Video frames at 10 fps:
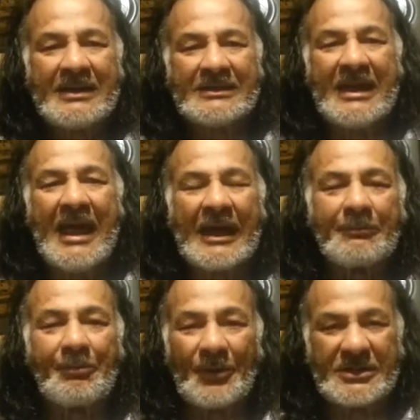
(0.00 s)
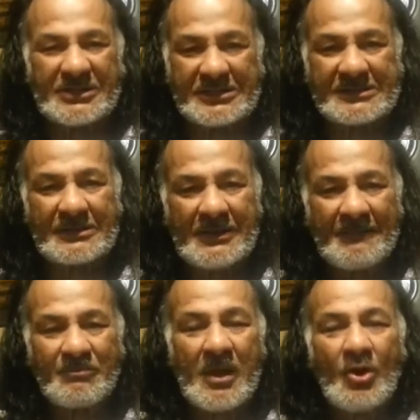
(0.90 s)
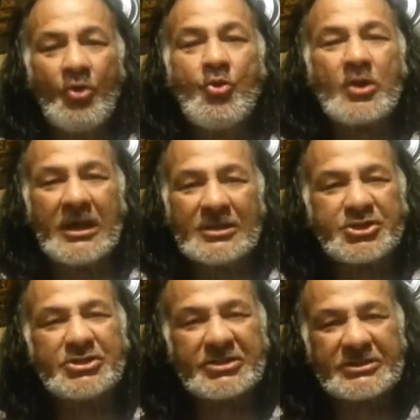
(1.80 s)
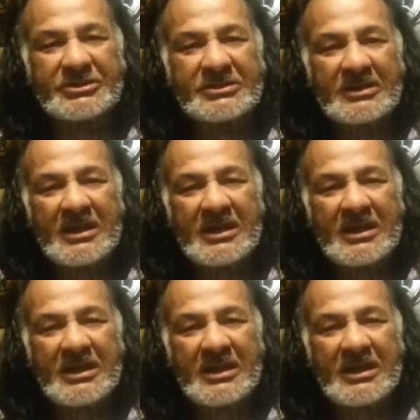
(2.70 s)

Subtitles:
the head priest, who killed Jesus.